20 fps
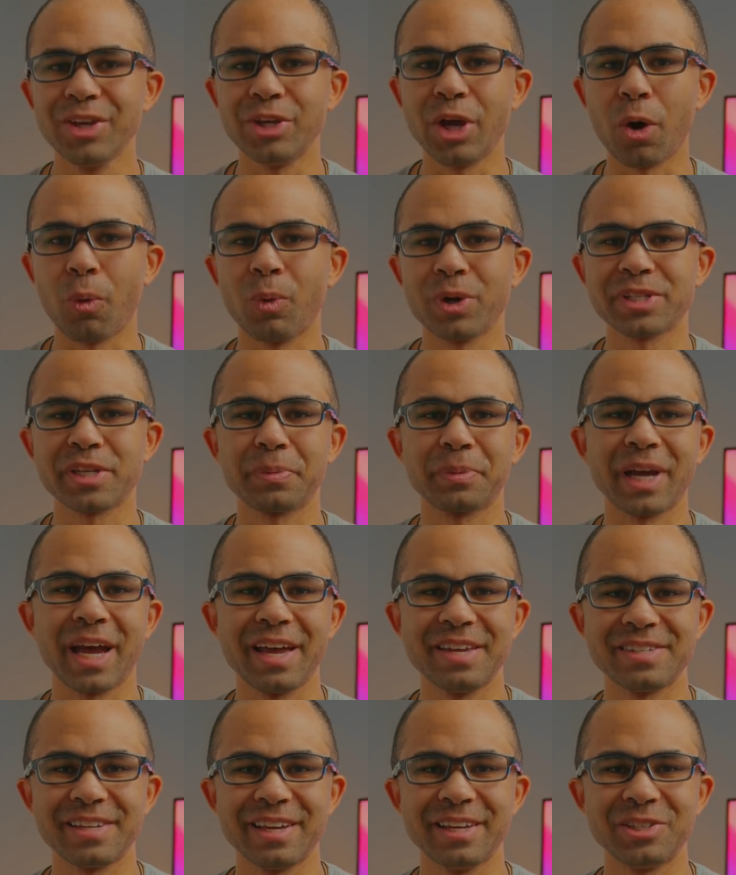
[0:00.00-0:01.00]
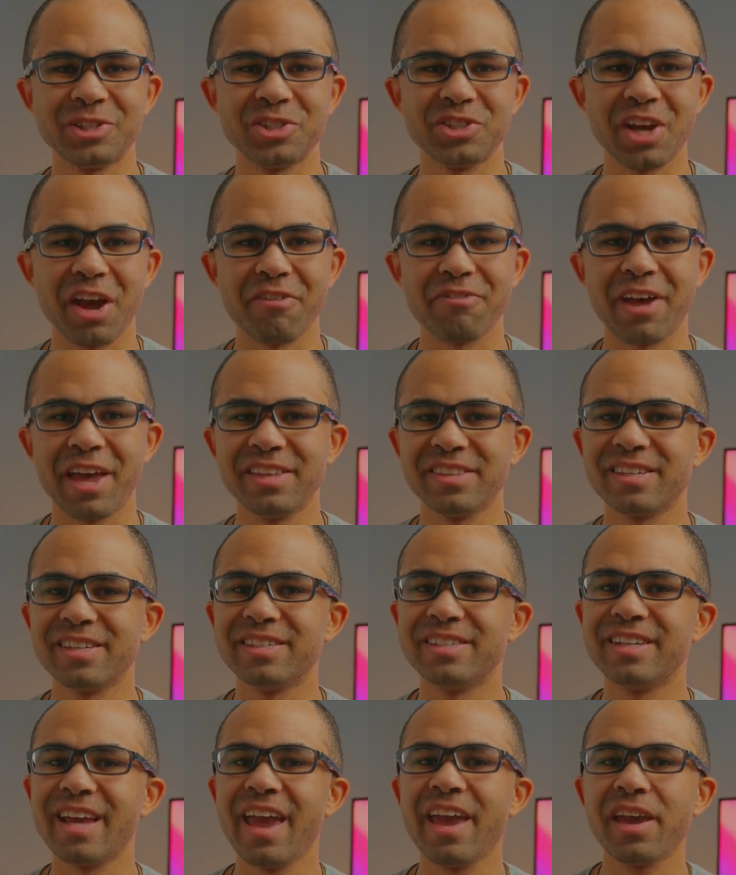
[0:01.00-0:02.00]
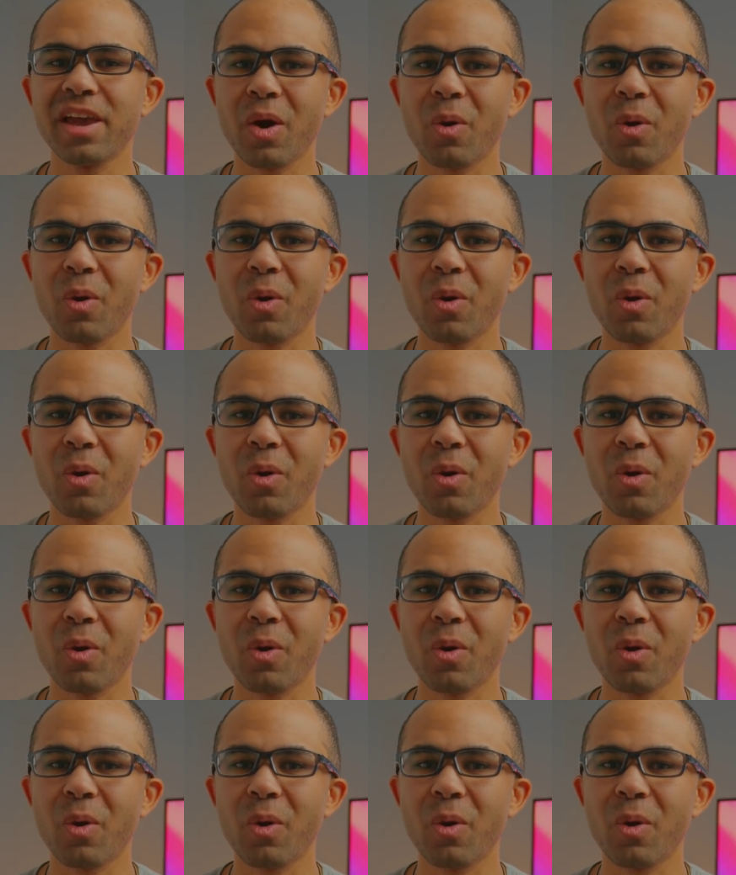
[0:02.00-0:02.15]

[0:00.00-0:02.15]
Yo, what's up guys? It's Jeff and today